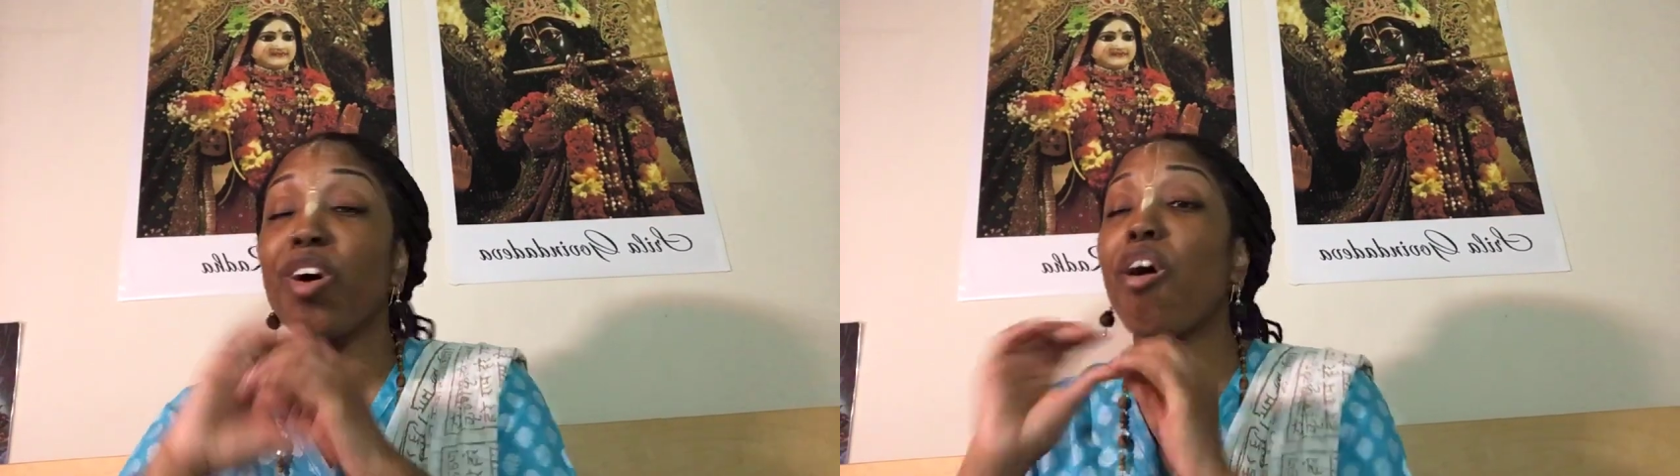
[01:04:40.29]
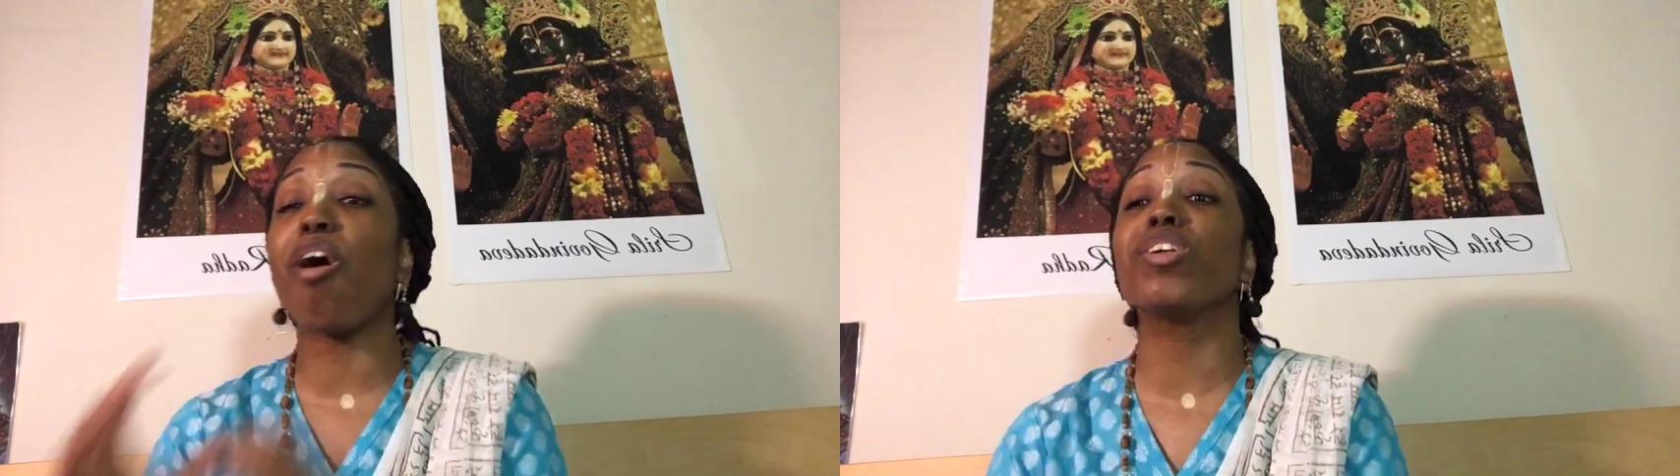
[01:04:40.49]

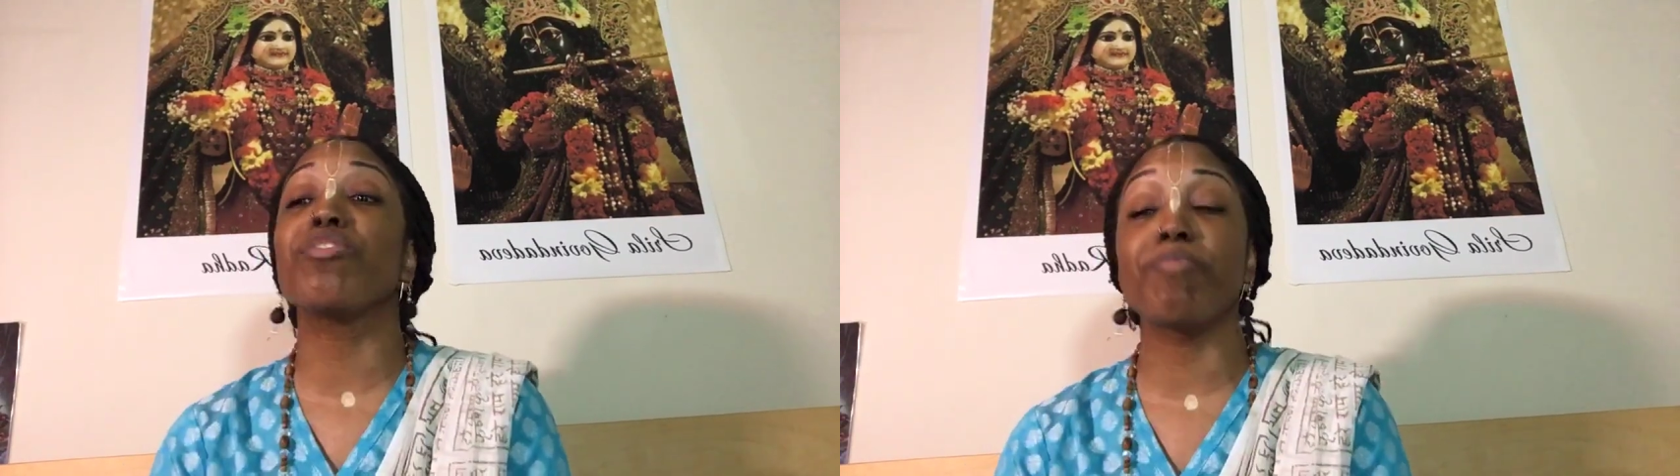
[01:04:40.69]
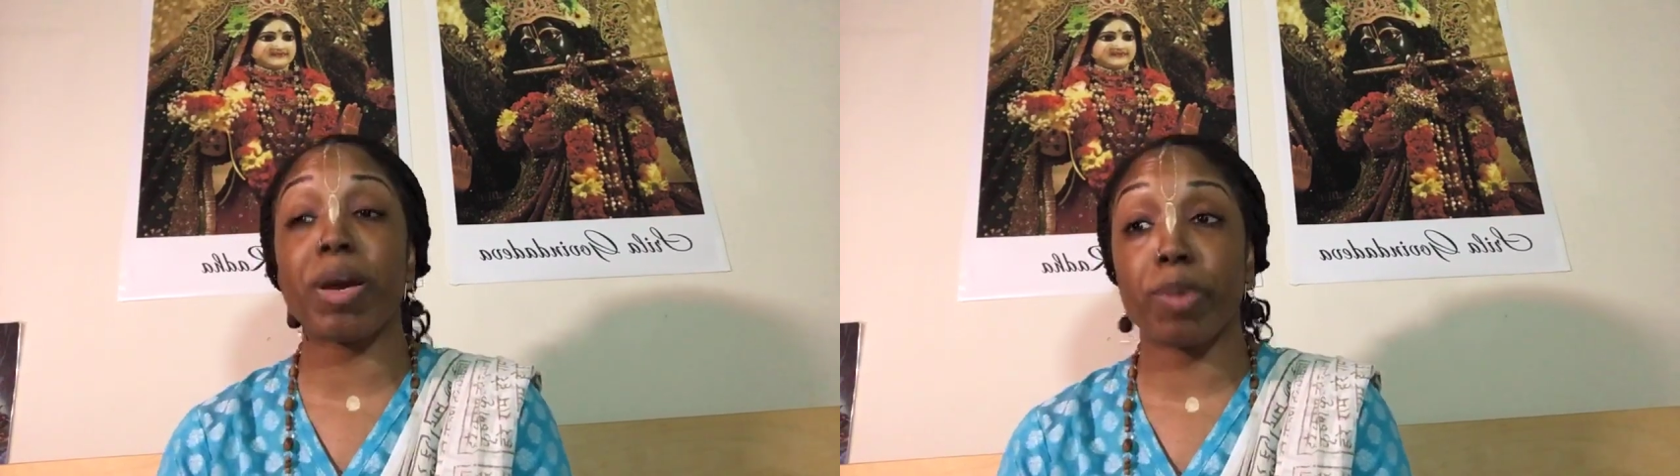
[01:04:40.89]
all of
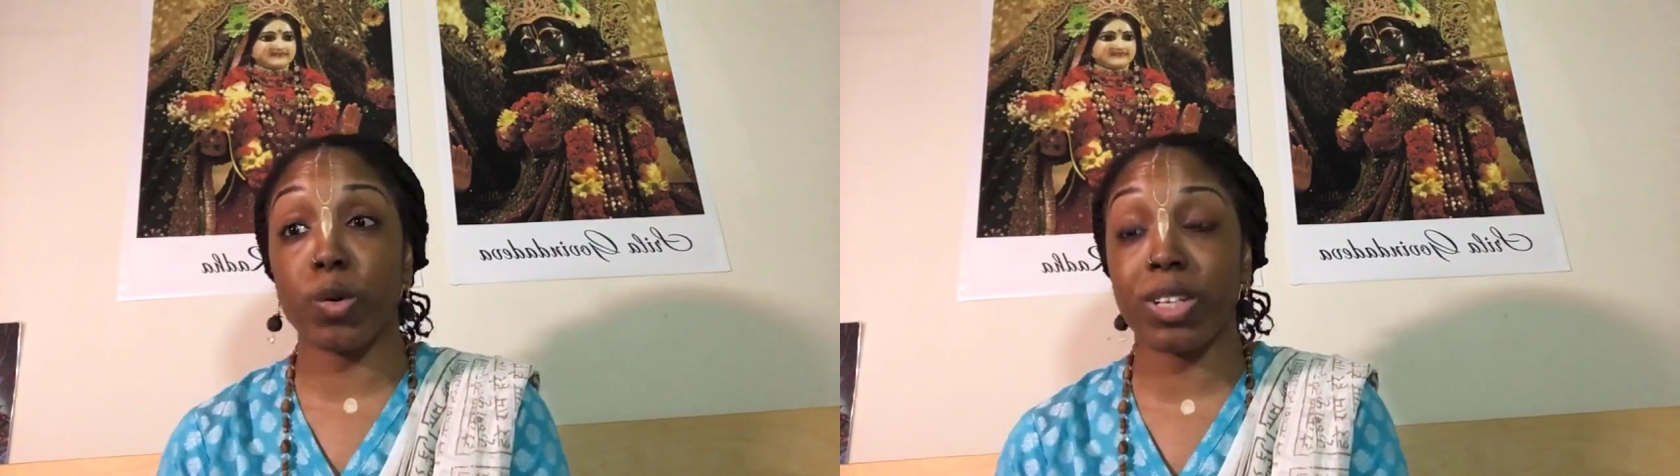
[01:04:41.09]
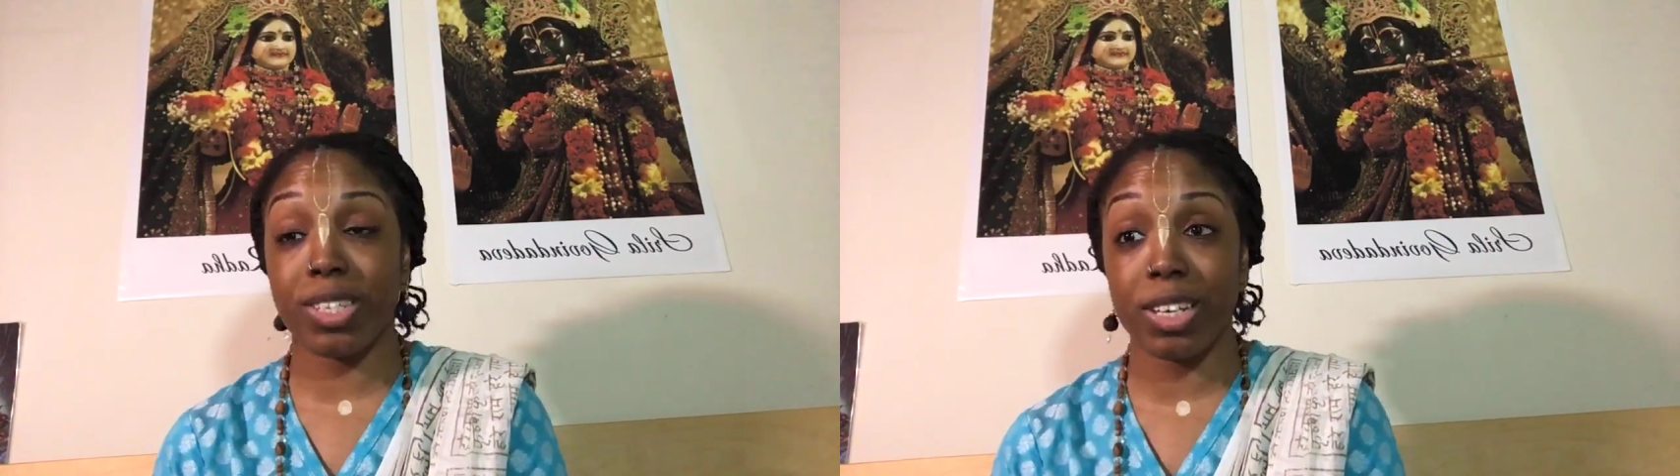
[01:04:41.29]
my
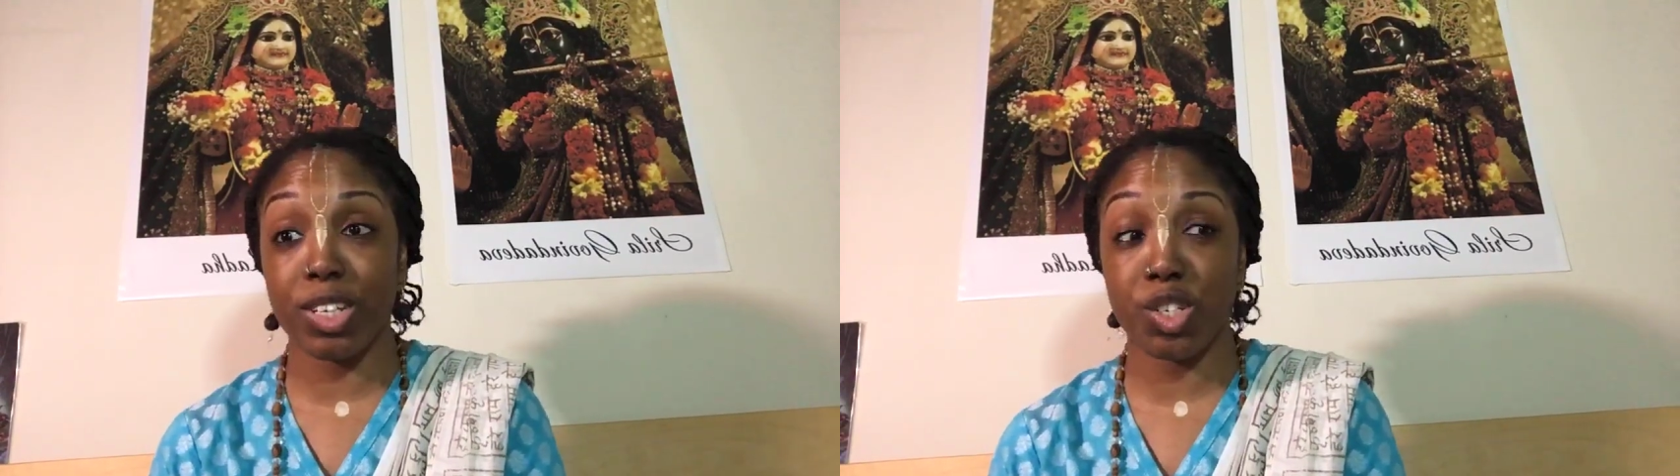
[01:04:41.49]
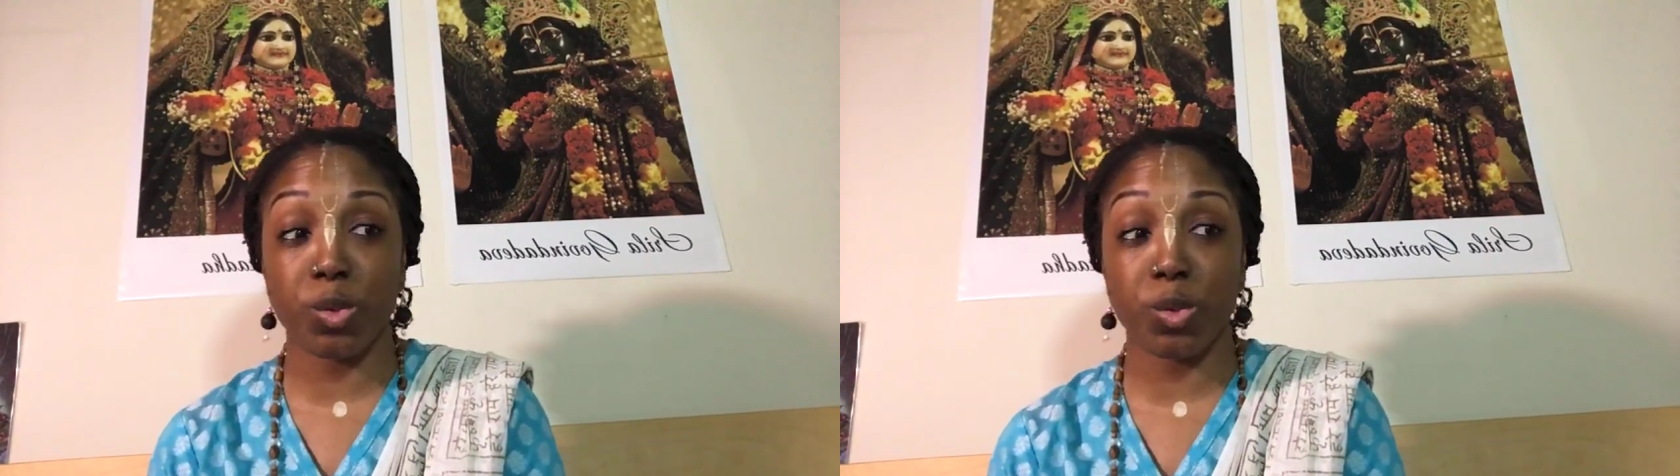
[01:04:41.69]
potency into